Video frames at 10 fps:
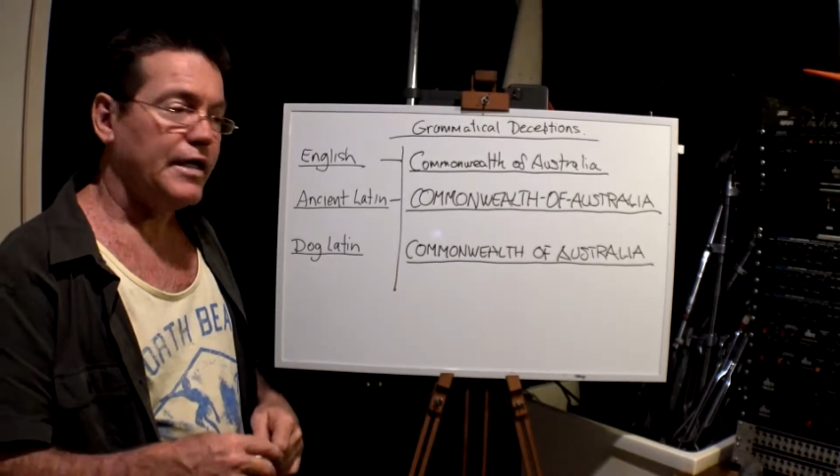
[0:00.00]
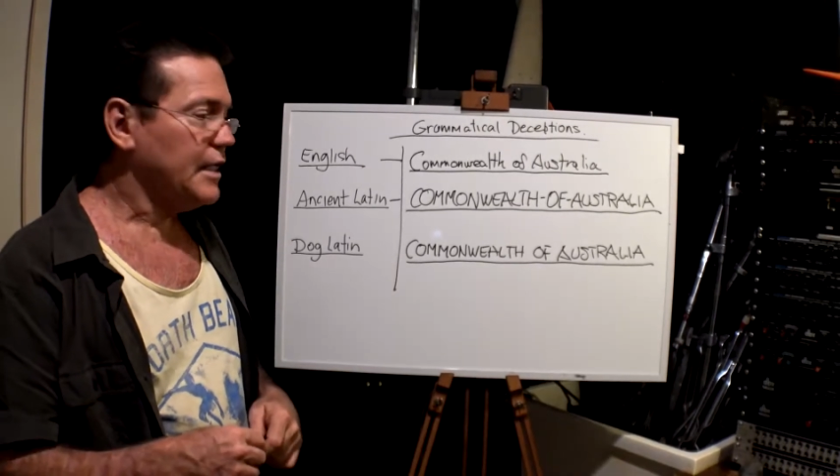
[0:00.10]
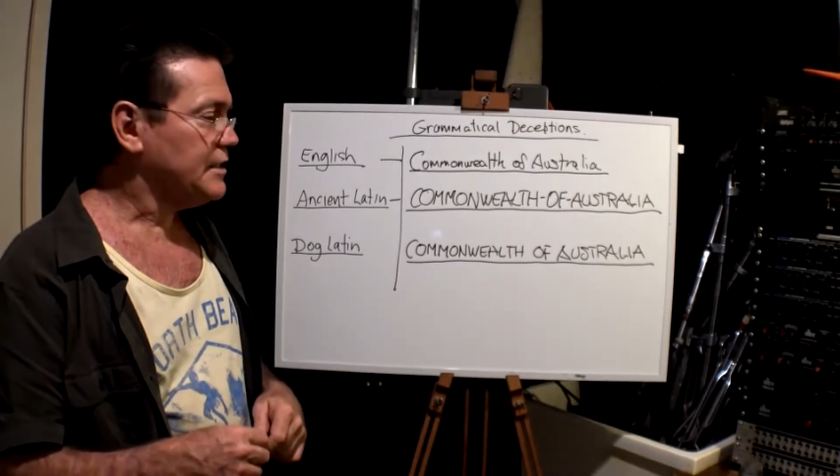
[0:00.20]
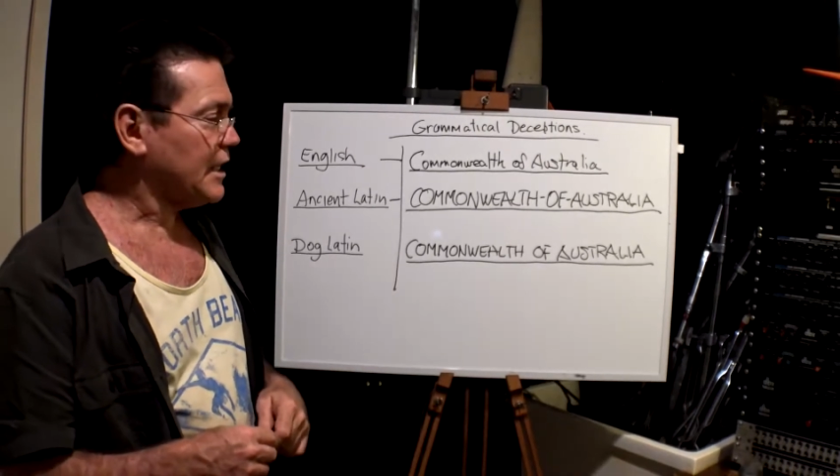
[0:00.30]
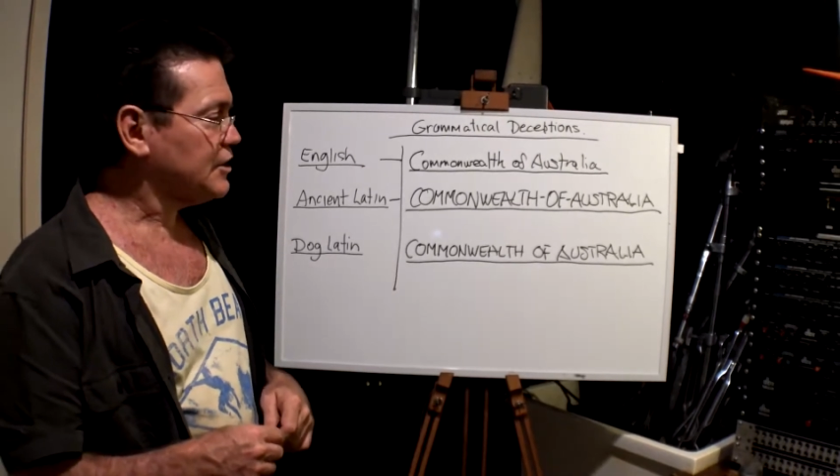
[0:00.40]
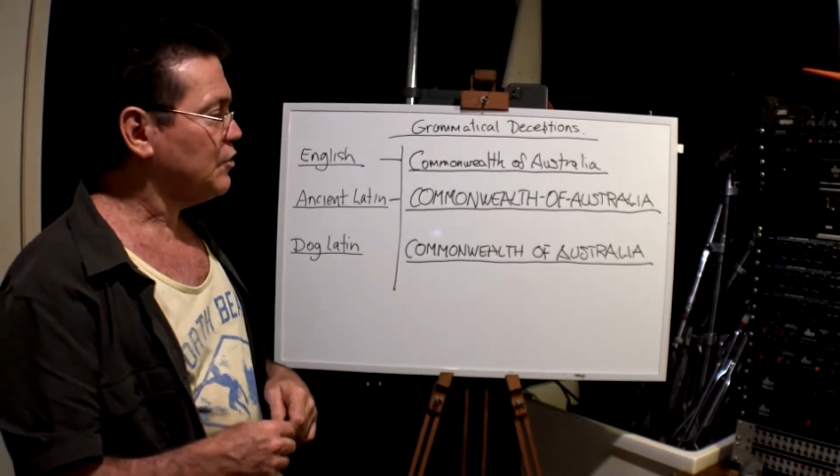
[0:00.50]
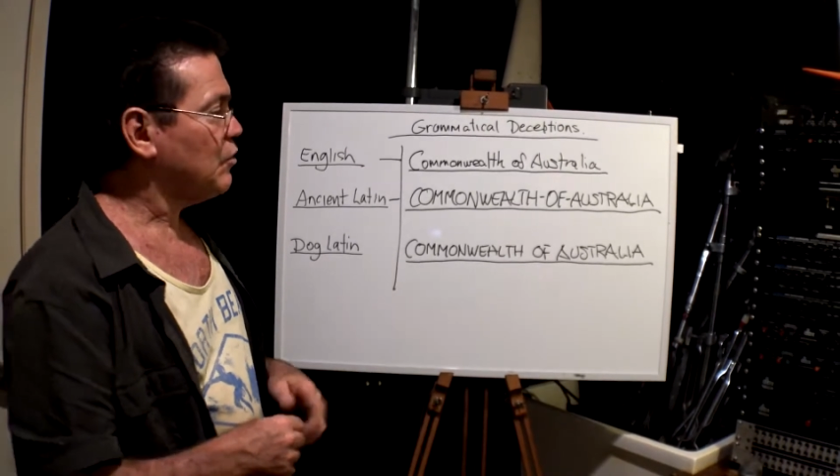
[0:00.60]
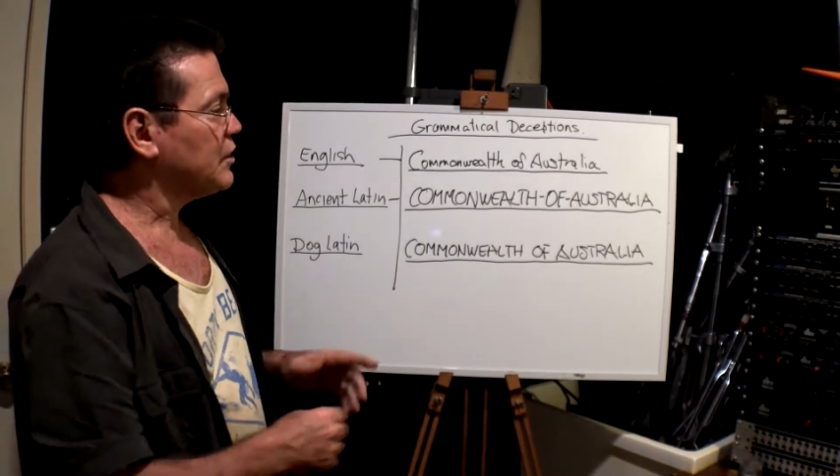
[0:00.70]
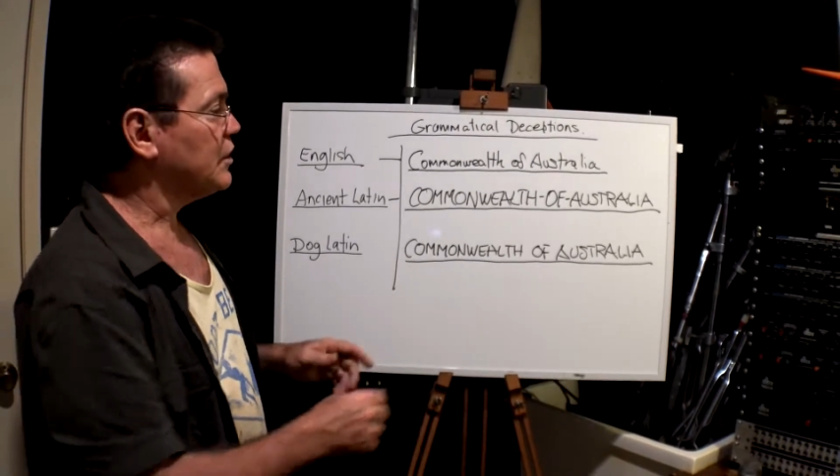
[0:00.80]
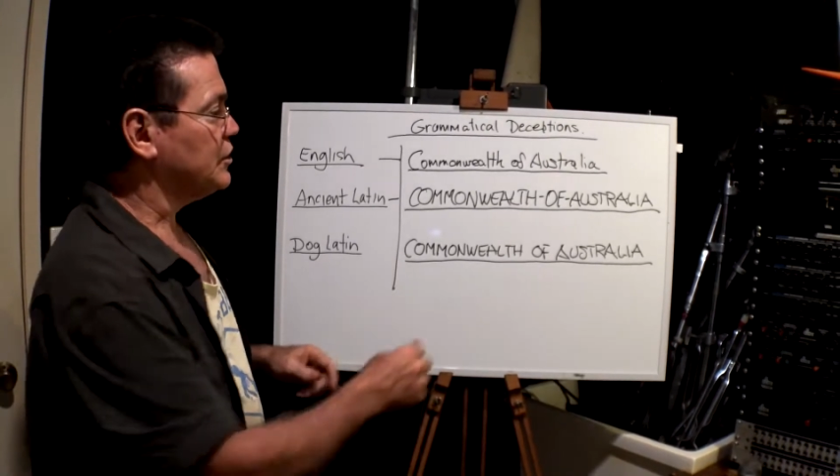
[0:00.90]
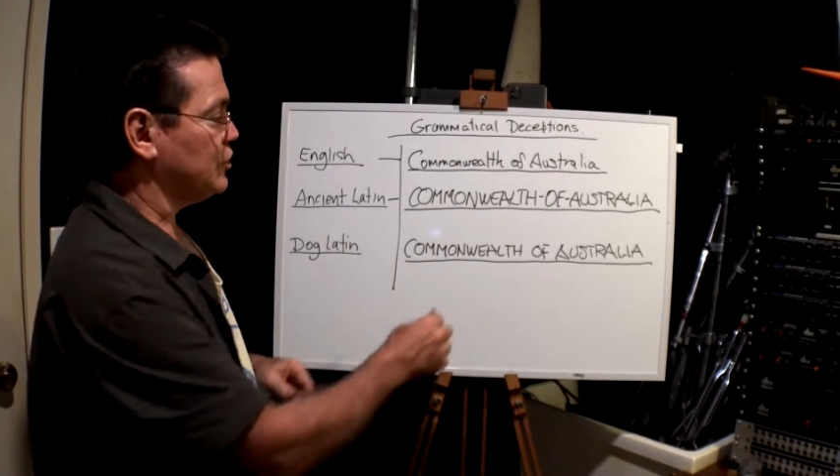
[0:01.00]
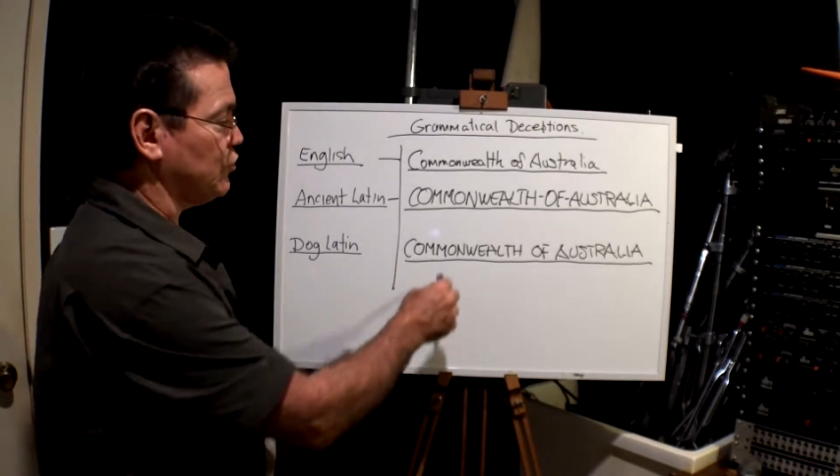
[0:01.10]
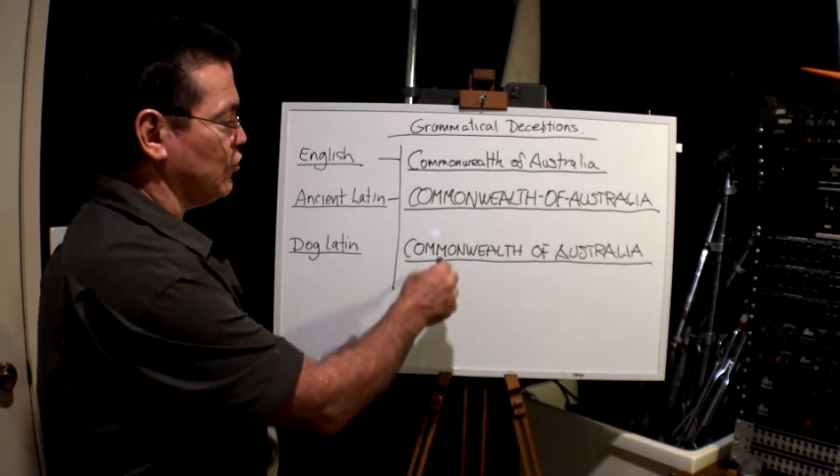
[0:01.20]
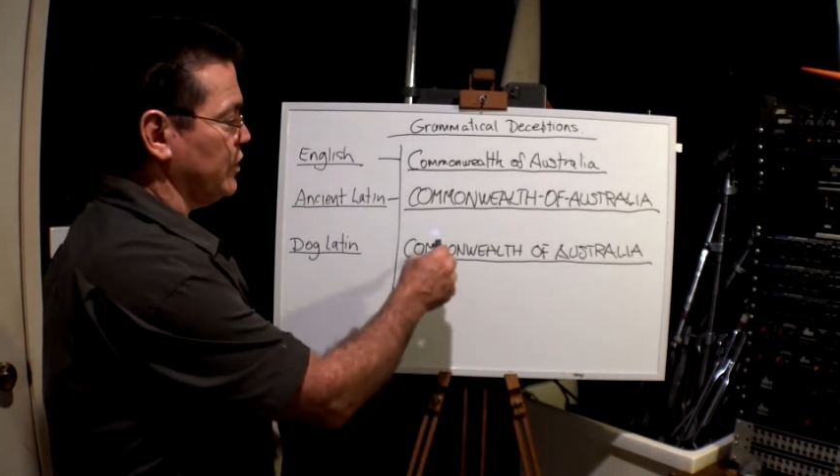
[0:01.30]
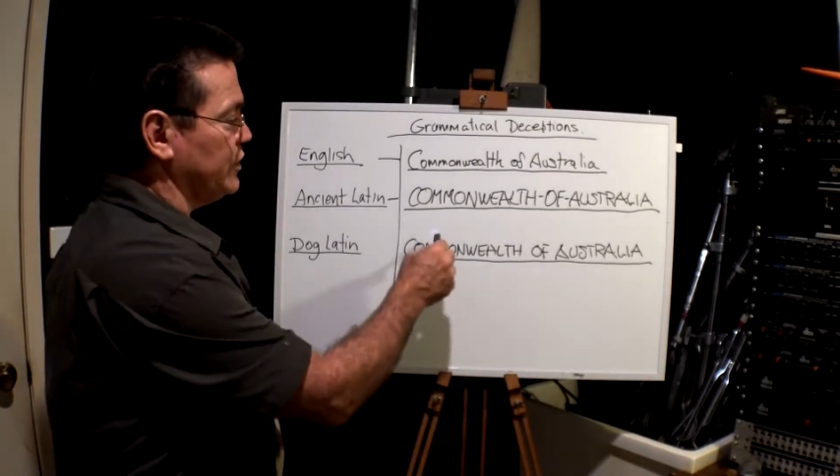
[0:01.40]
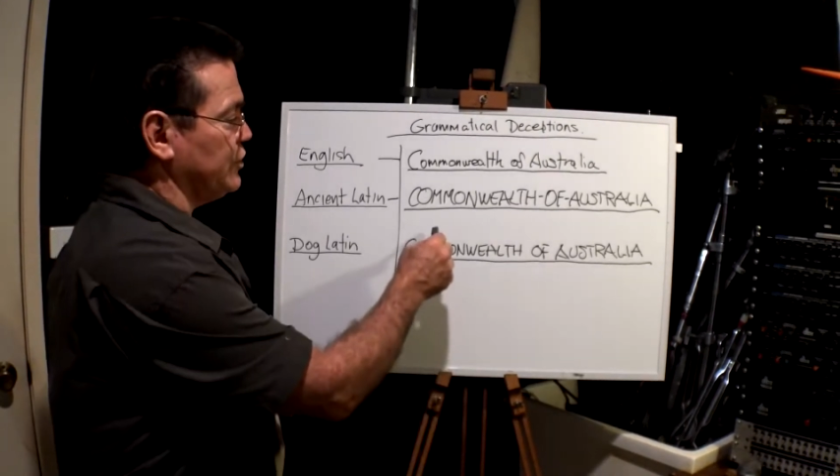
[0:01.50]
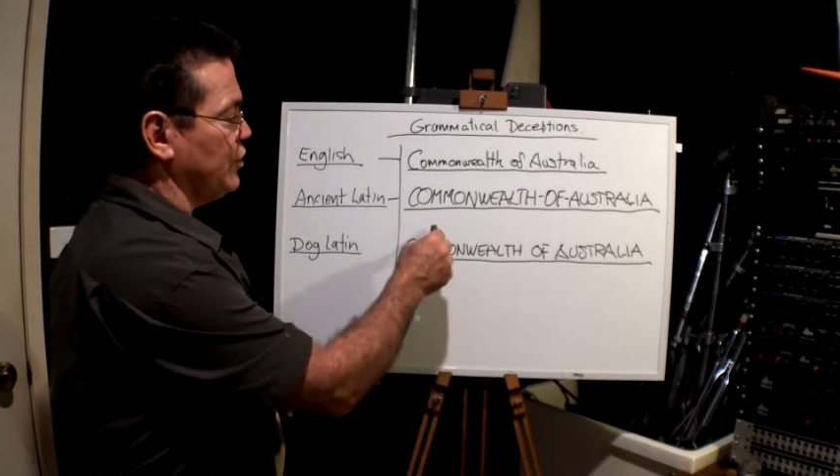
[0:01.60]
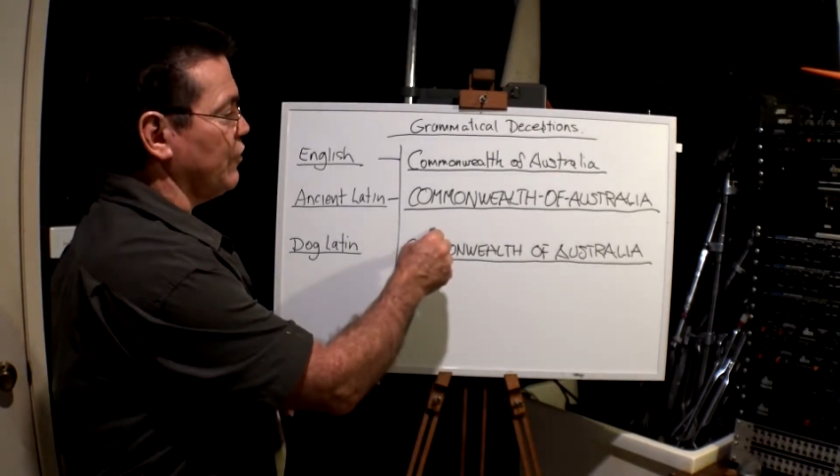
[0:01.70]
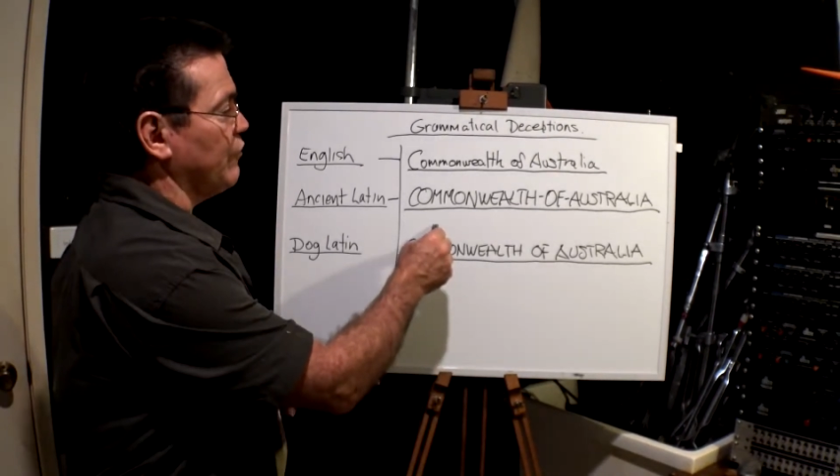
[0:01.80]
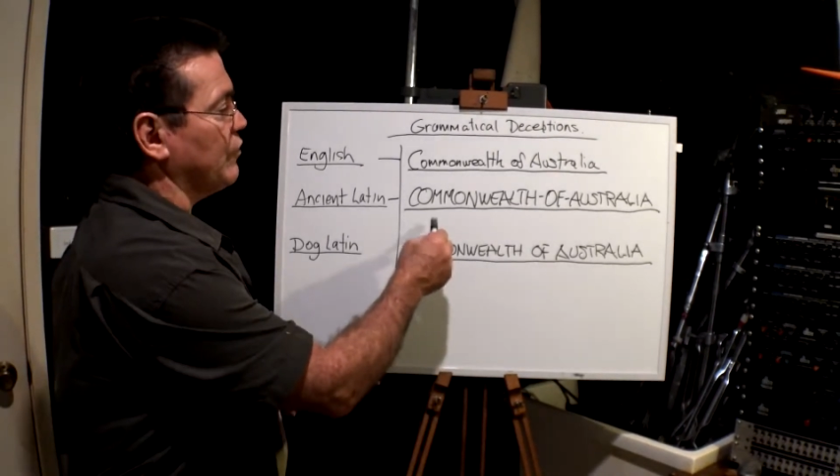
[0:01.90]
is actually what destroys
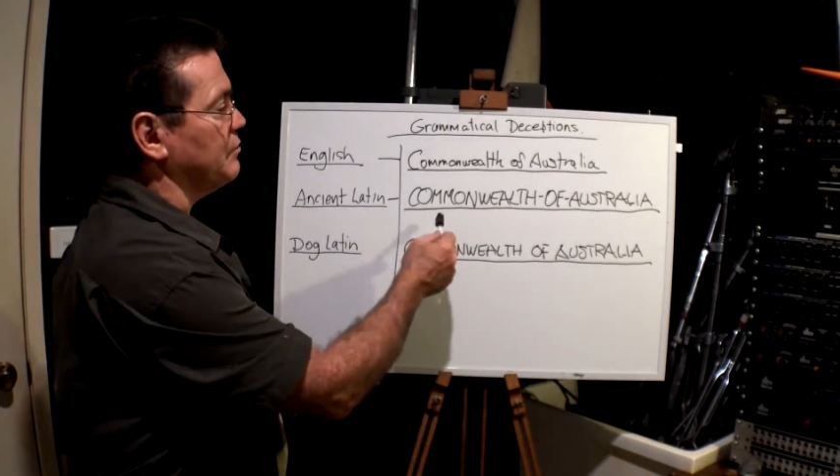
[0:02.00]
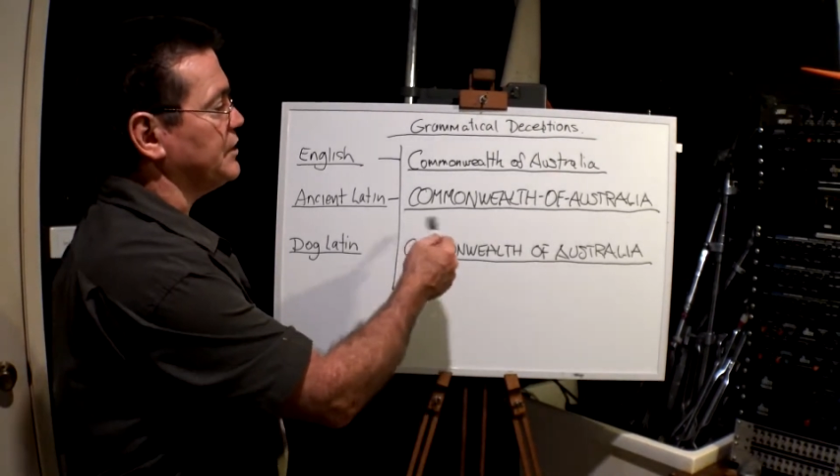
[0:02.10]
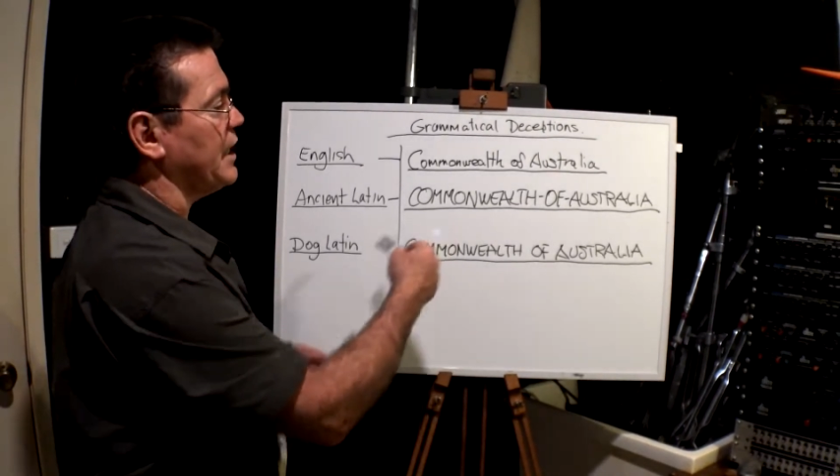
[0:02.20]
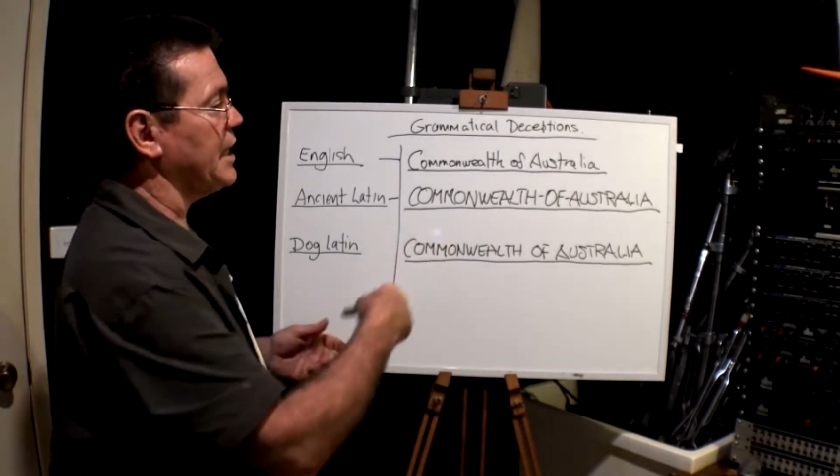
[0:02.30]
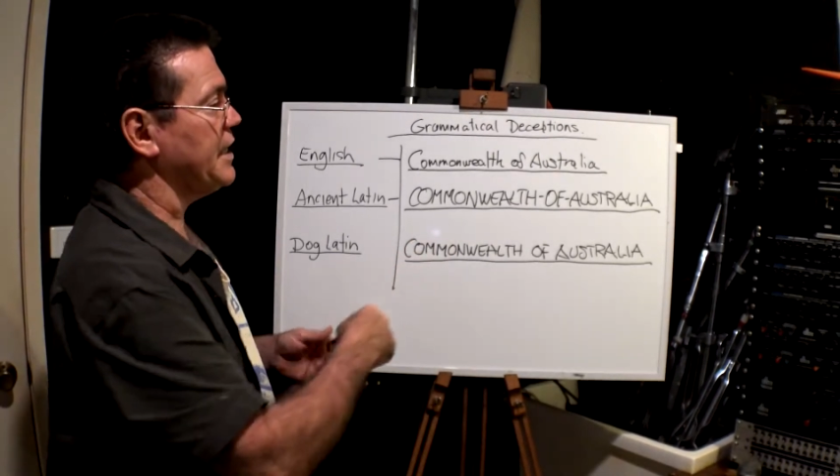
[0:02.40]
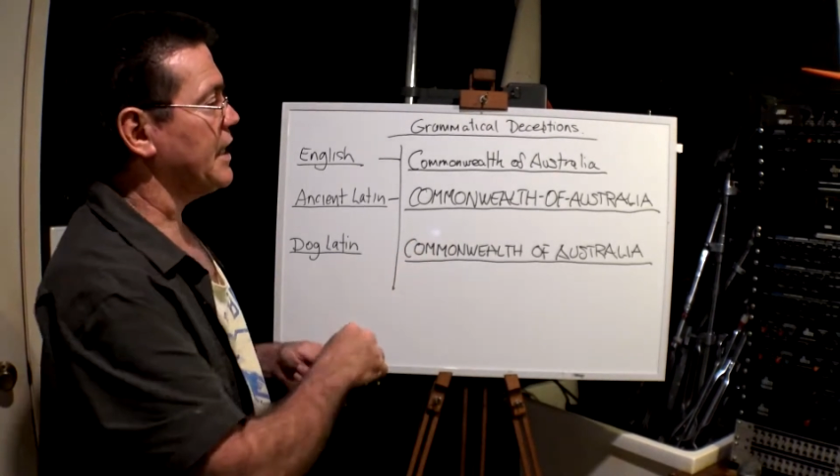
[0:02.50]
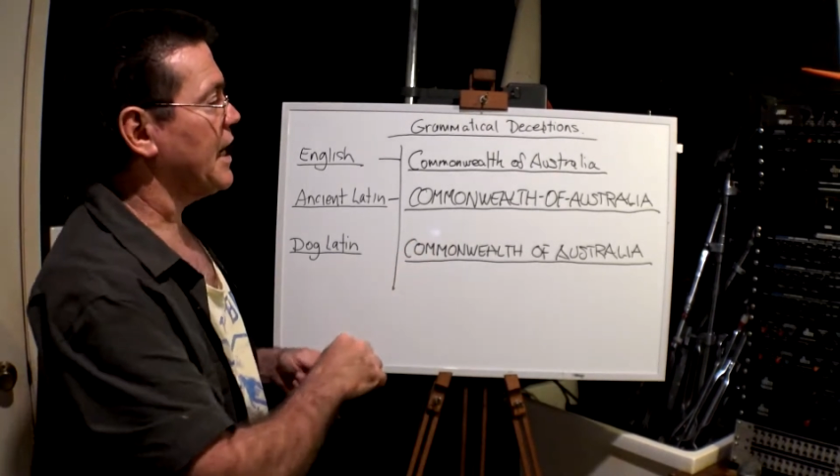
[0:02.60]
you from standing